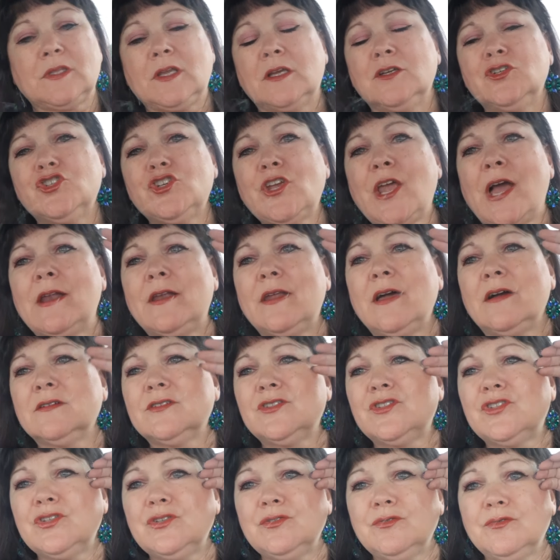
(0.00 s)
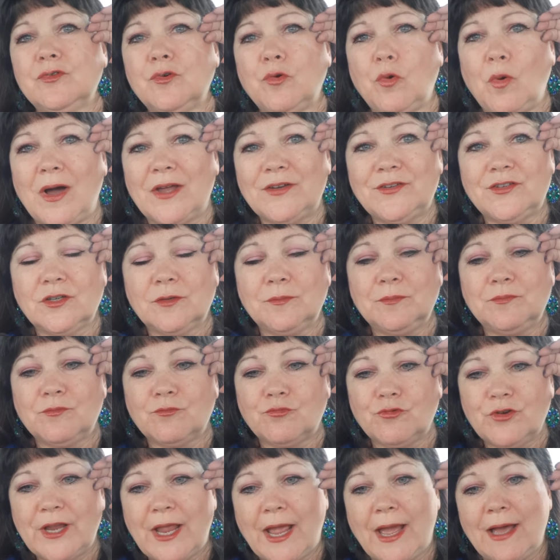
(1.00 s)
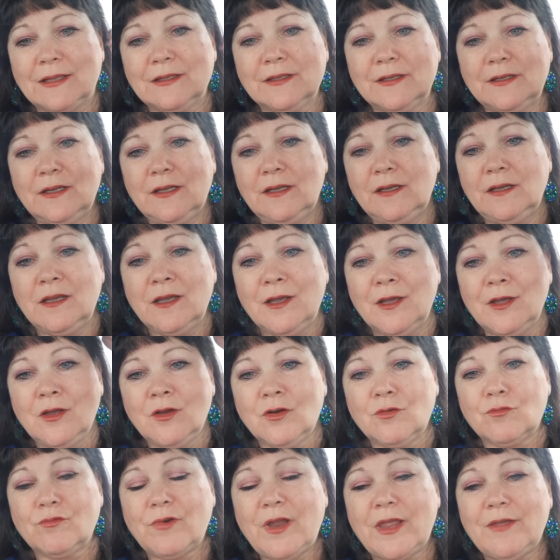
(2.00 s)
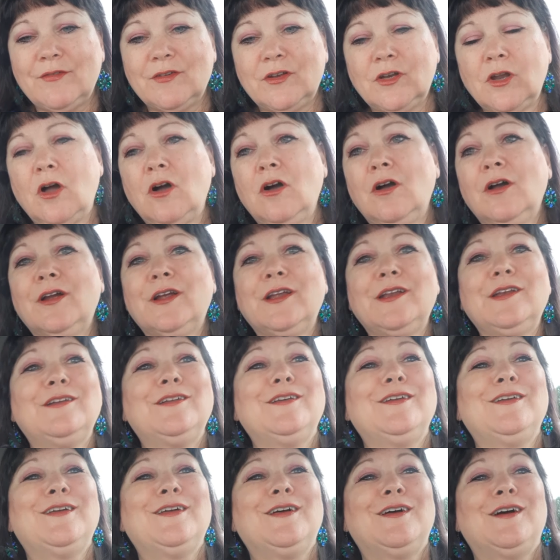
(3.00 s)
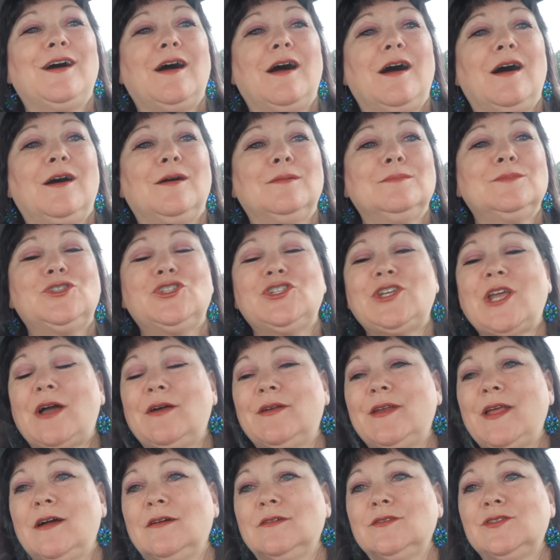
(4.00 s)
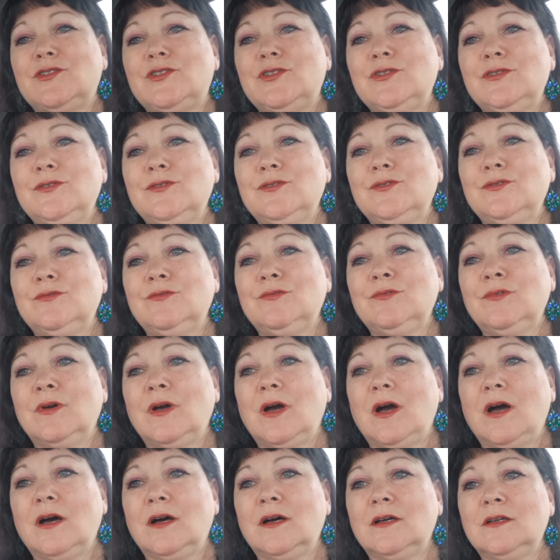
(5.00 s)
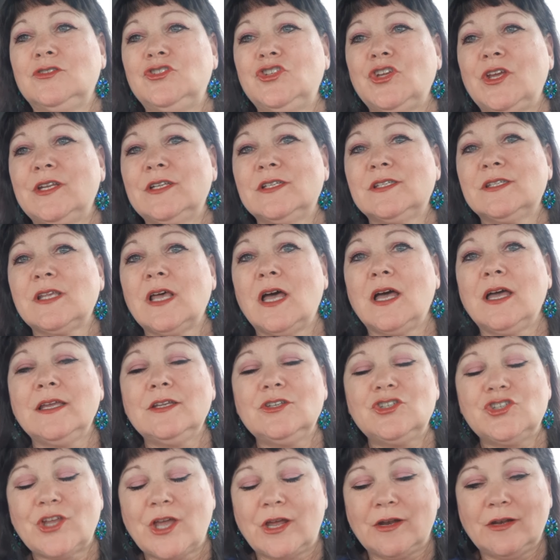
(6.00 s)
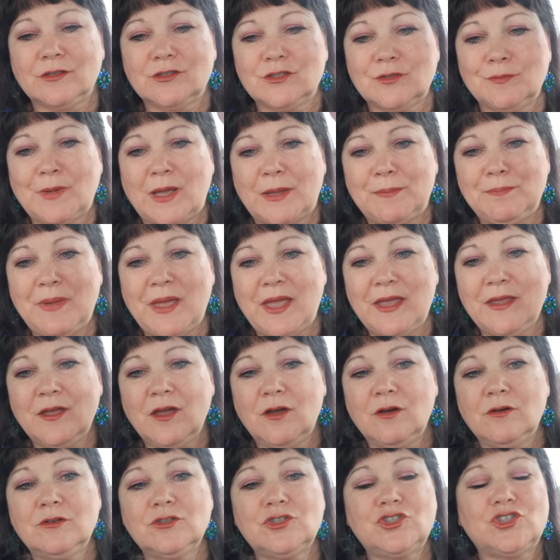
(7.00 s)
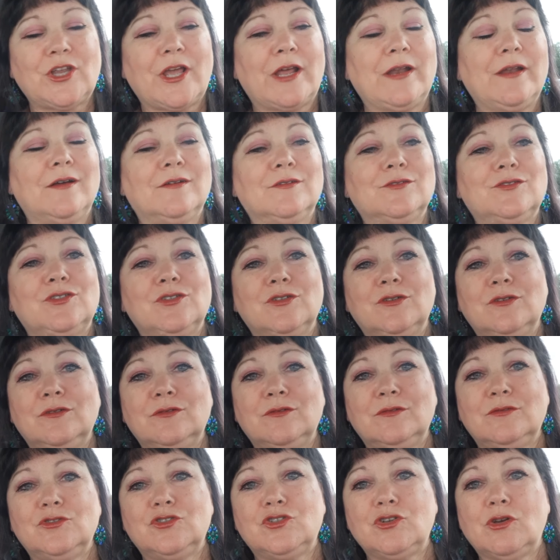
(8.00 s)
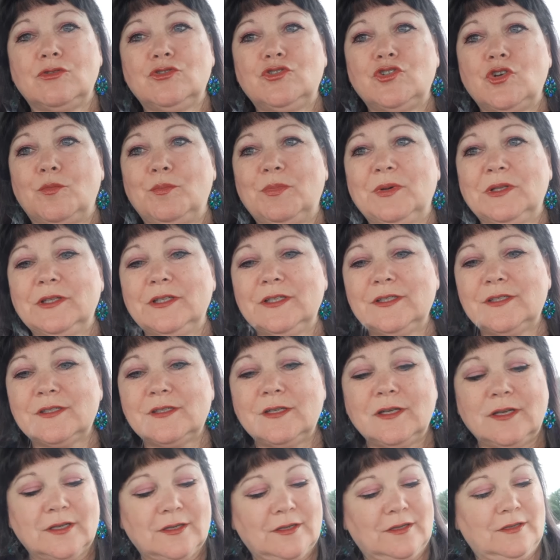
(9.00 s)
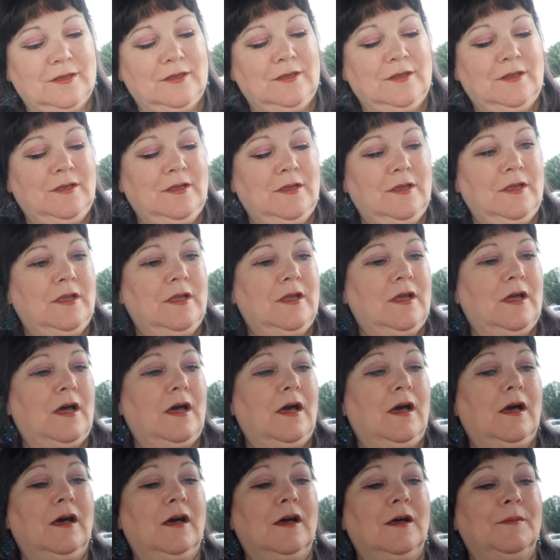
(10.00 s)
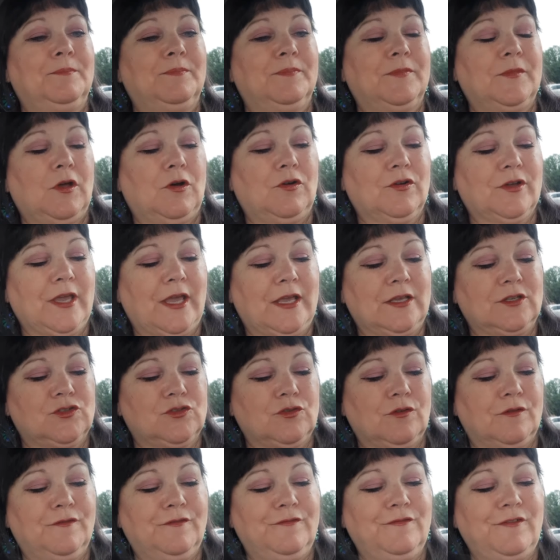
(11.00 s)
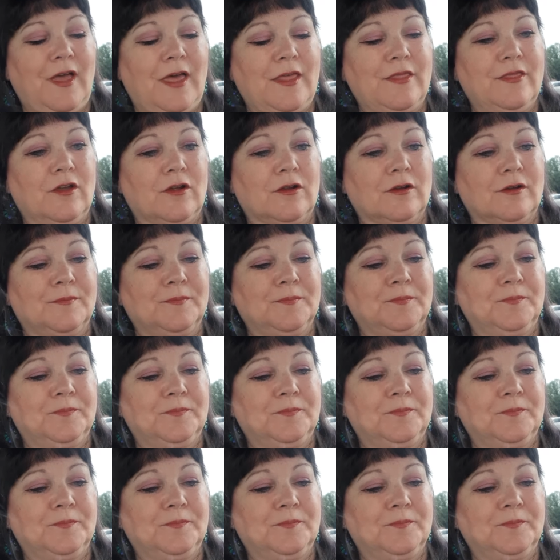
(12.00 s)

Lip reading: Shout out to Quantum Reality, Ravenheart. Shout out to Genocide. Shout out to my Bayo. Shout out to Jojo Ballistic. Okay, so Feather.